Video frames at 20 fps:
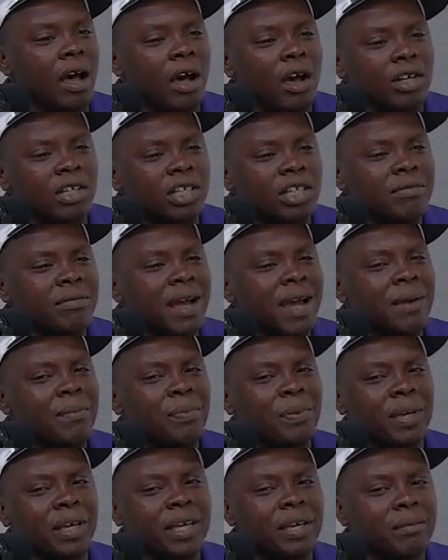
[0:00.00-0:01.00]
might
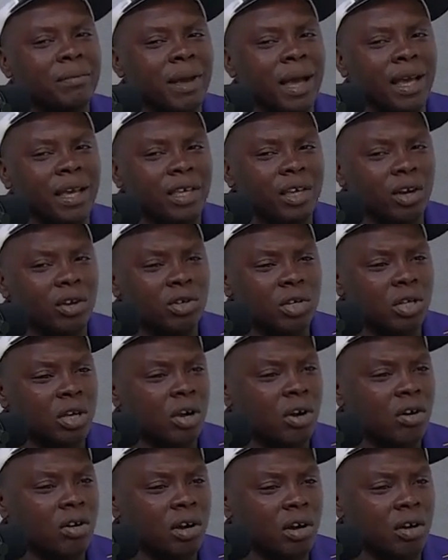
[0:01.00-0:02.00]
piggyback your score,
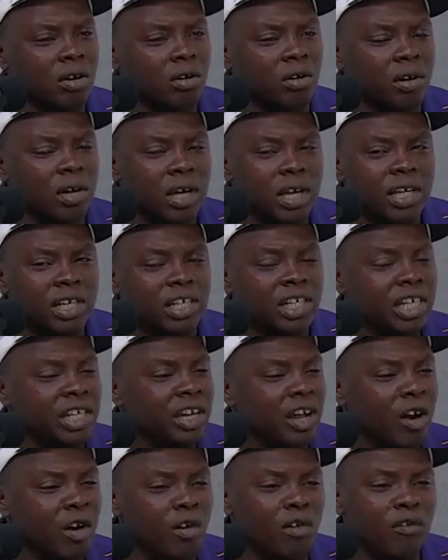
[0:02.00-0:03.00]
though. She known
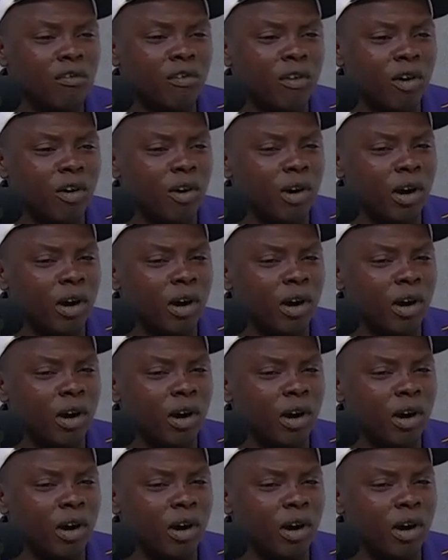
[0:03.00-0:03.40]
for it.